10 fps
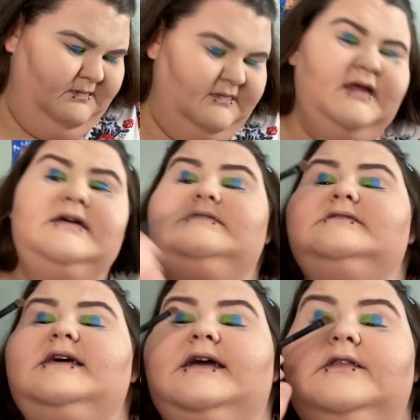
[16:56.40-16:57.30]
because it's
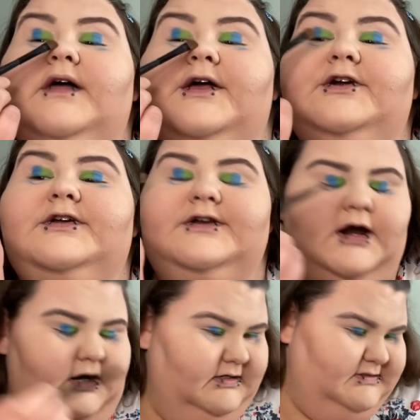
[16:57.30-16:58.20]
like lighter to
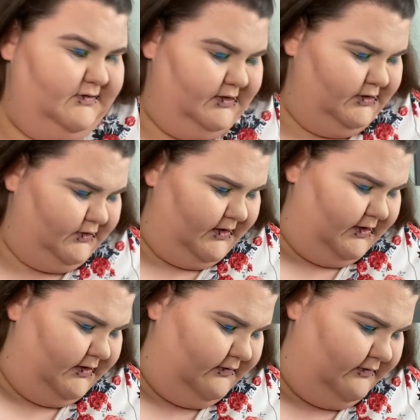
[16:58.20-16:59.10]
dark. So we're just going
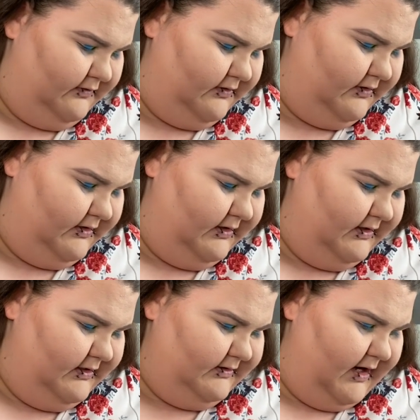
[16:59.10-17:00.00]
to
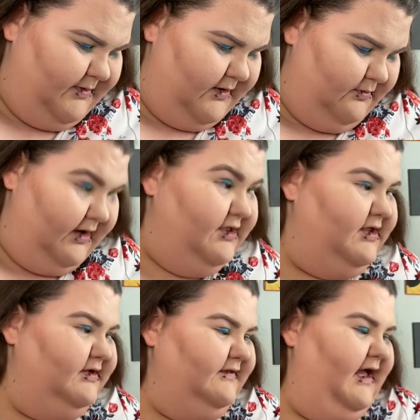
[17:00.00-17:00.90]
tap our brush
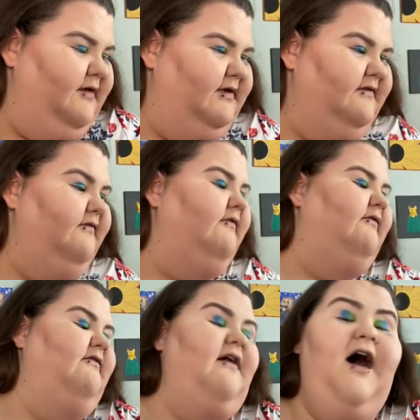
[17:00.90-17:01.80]
into that one.
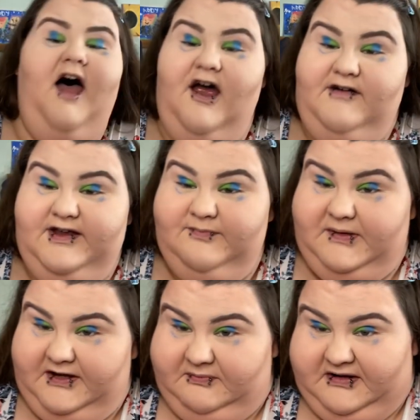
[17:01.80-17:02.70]
Very
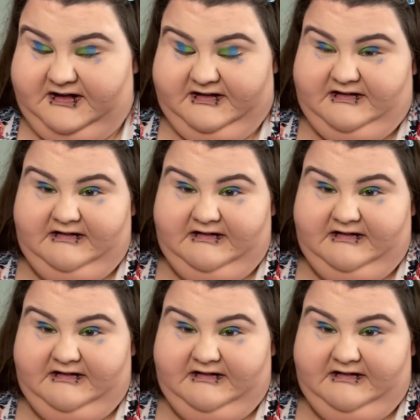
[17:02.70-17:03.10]
pigmented.